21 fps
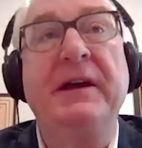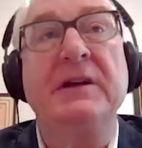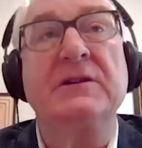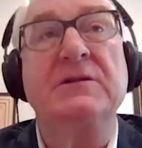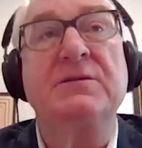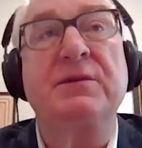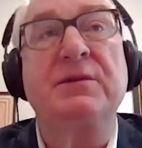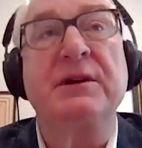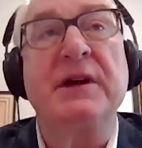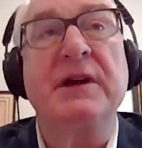
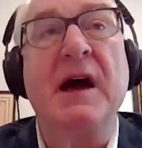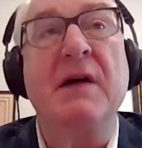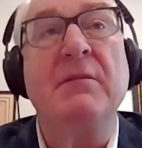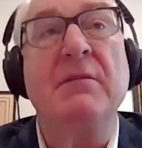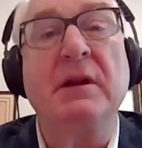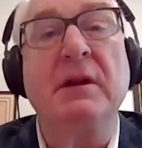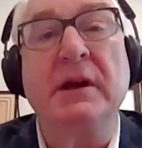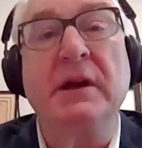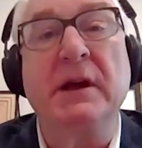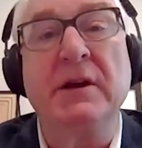it's
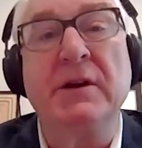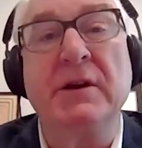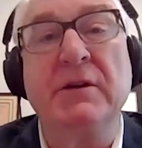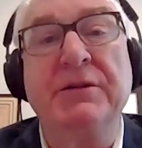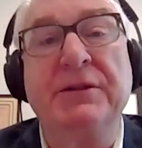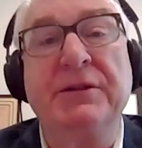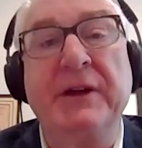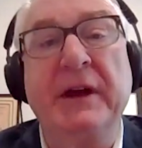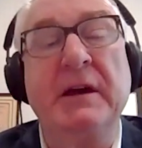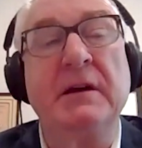predominantly a new
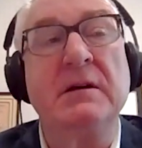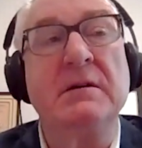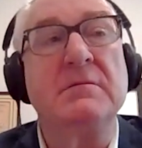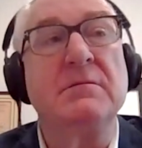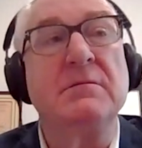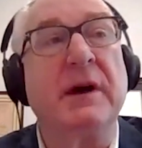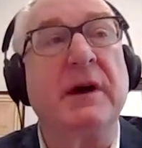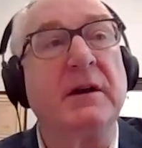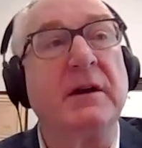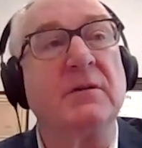thing,
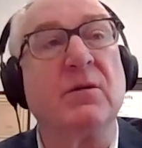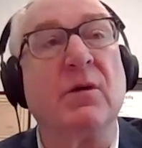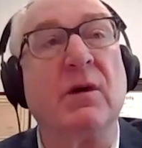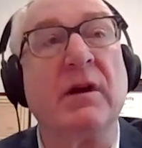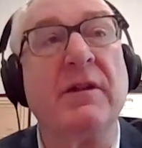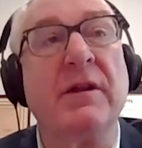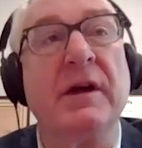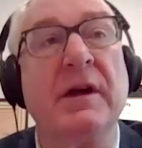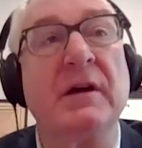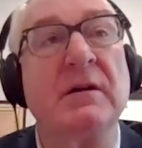but
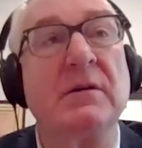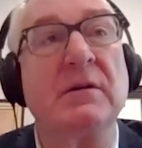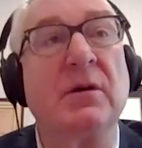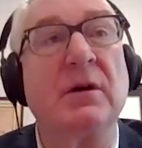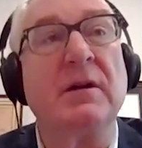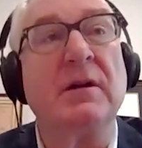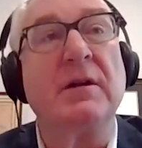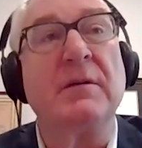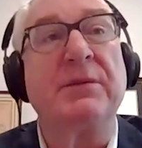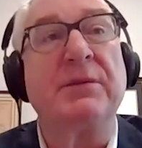one of
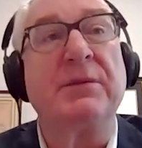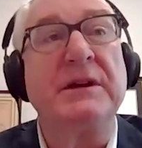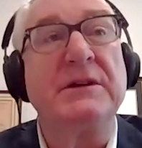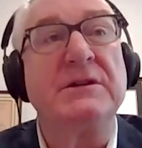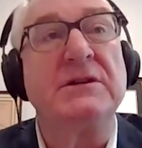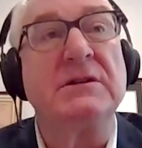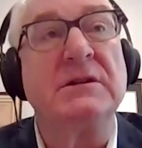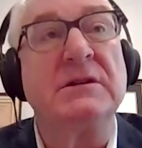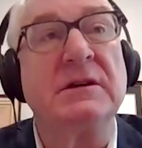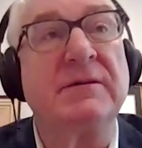the
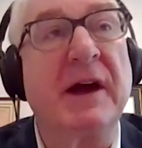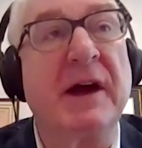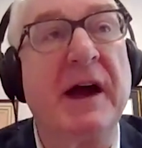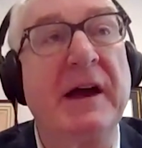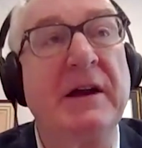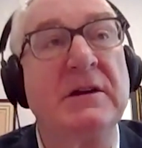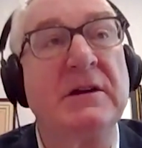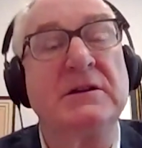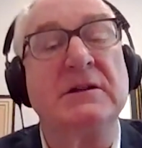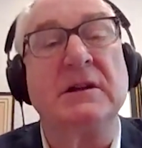pieces of
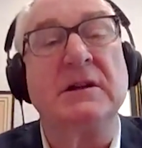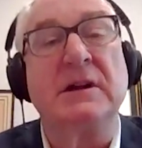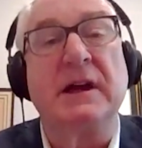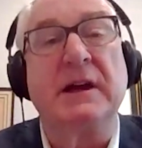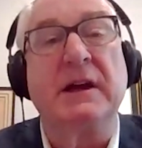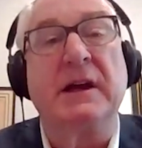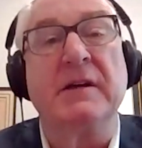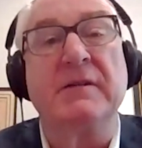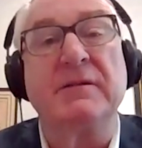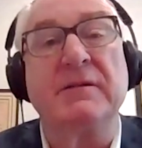guidance that
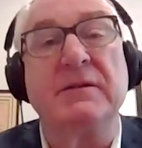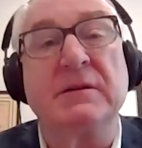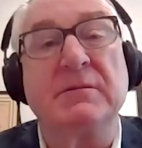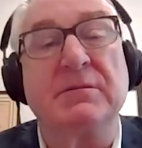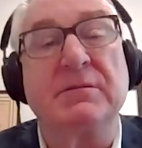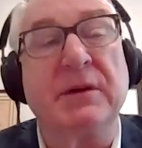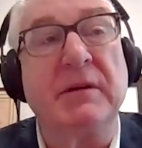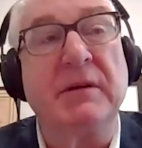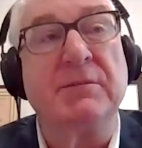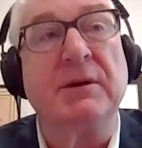I give to
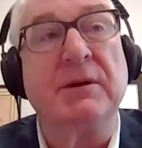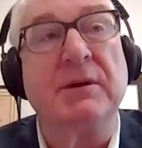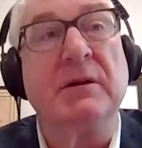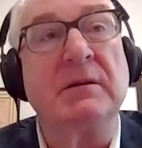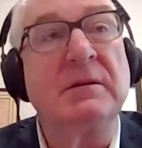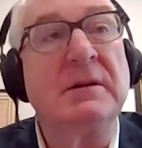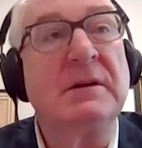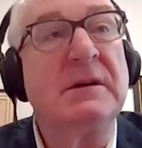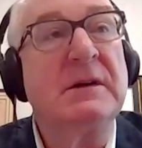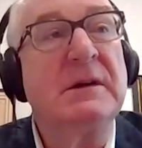
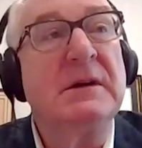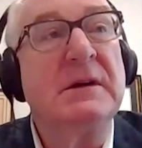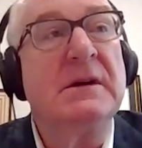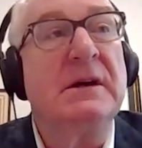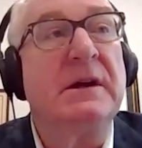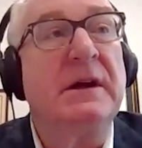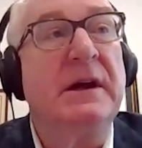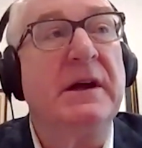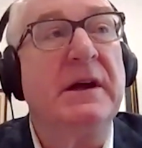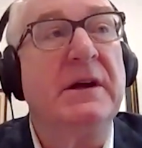people
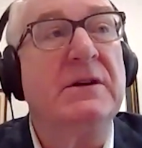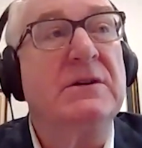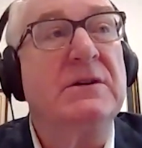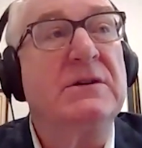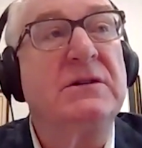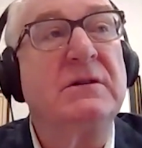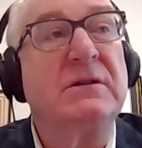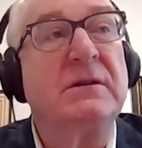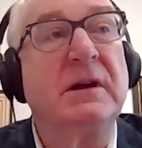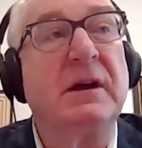is